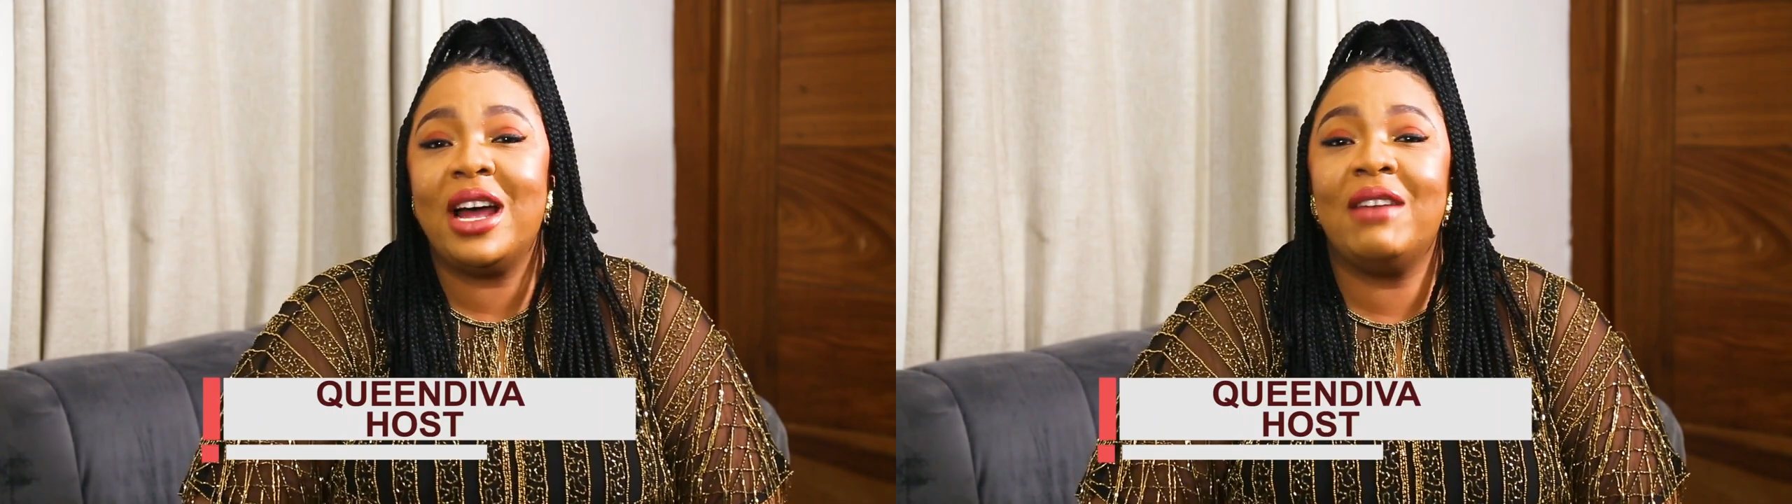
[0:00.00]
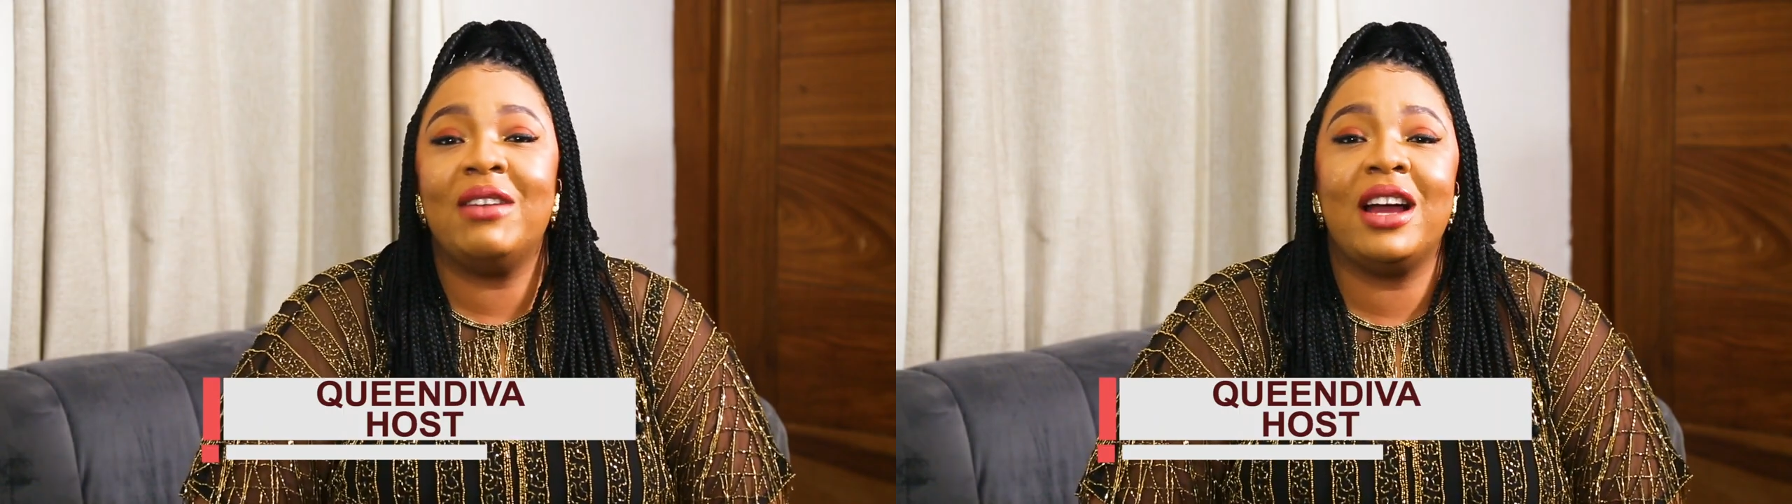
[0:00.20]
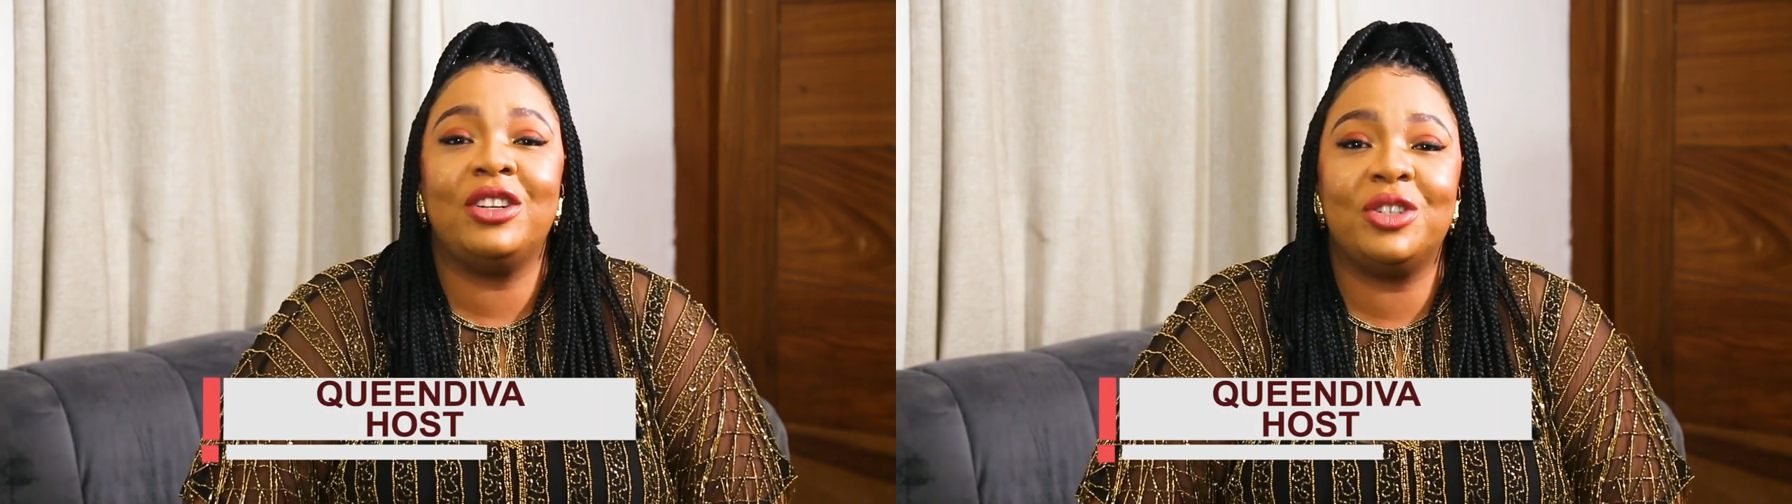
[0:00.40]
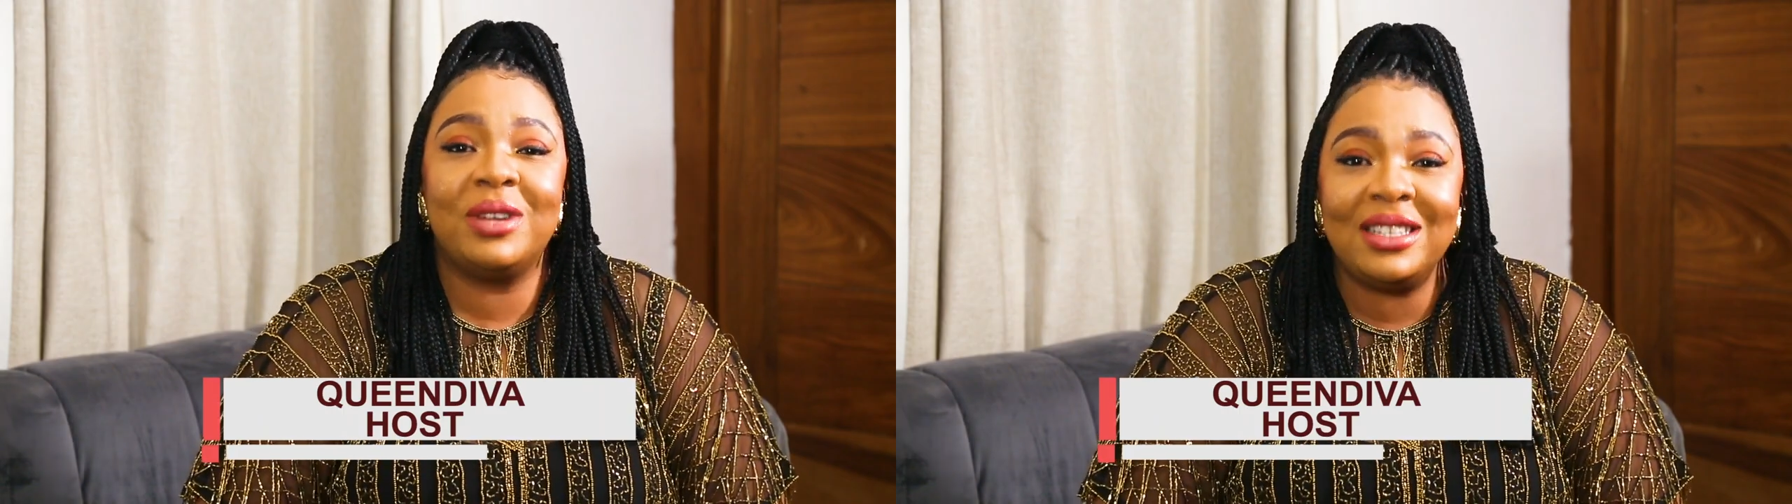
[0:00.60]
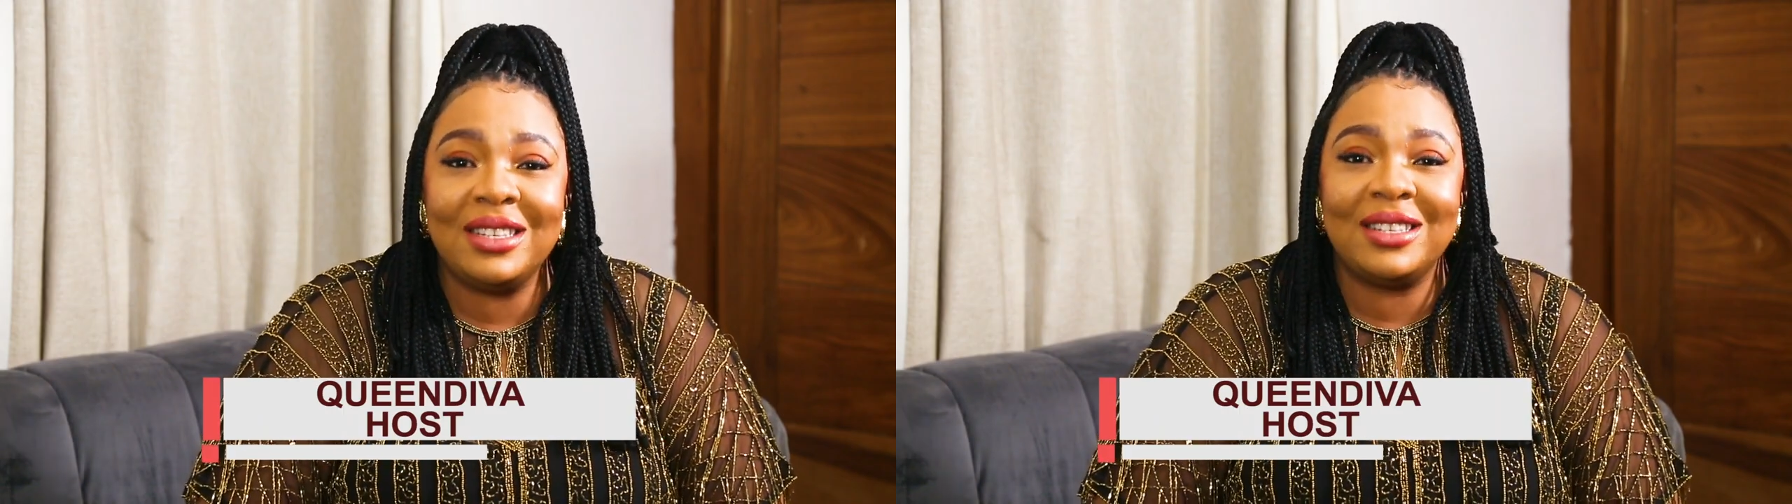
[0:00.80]
I have
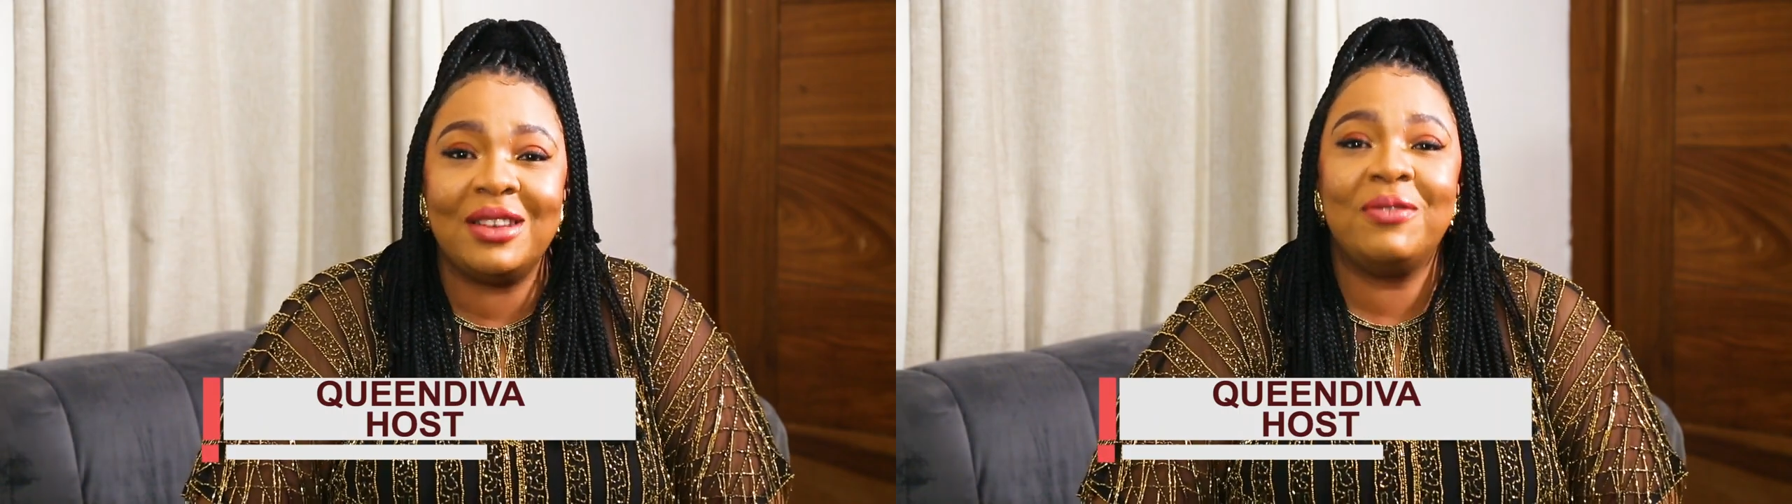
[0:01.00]
actress,